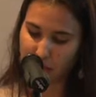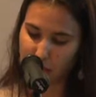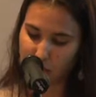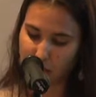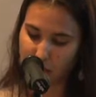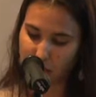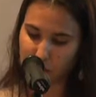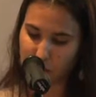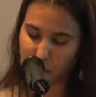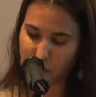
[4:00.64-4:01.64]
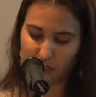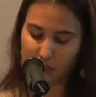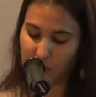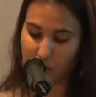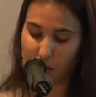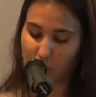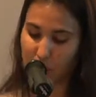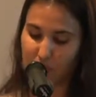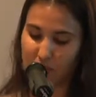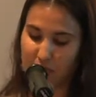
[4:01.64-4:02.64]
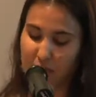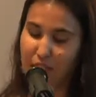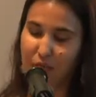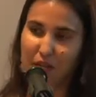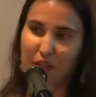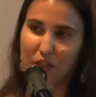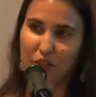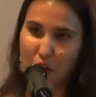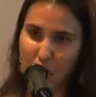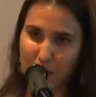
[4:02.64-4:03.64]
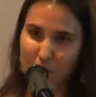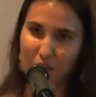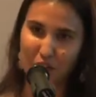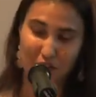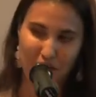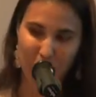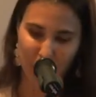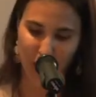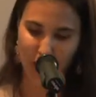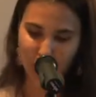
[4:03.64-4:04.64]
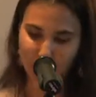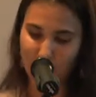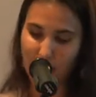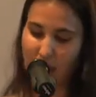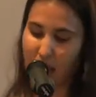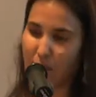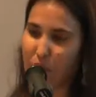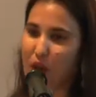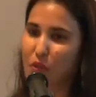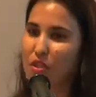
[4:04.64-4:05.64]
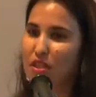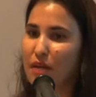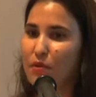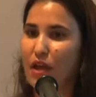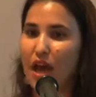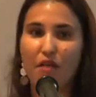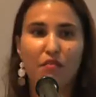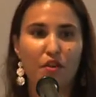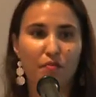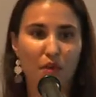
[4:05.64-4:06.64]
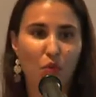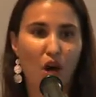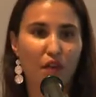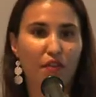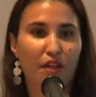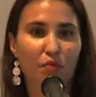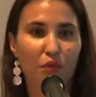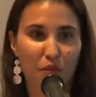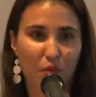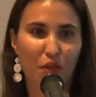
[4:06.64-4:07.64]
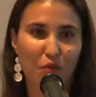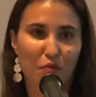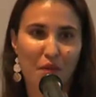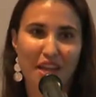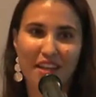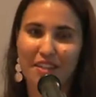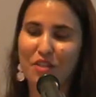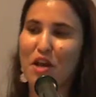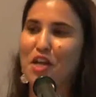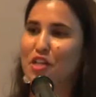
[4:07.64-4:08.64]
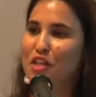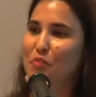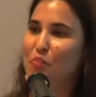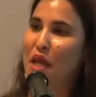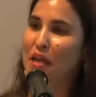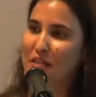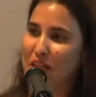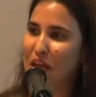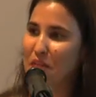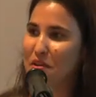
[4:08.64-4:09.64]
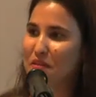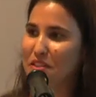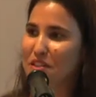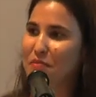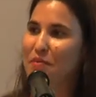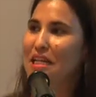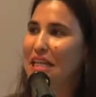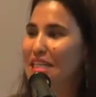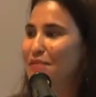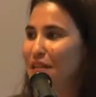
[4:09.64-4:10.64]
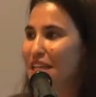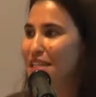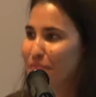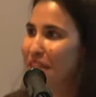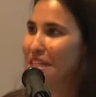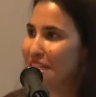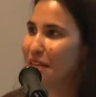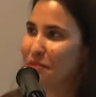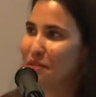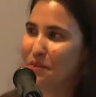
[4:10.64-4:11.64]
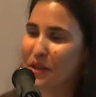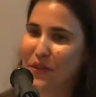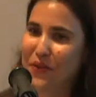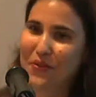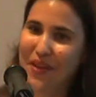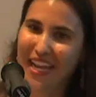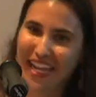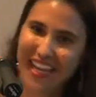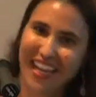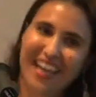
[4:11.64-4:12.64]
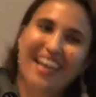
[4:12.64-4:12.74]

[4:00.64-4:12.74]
say, Narama was fantastic, but at the time, which has now changed, I wasn't able to have the midwife in the birth with me, and so I actually begged Amy if she could please, please, please come to the birth with me.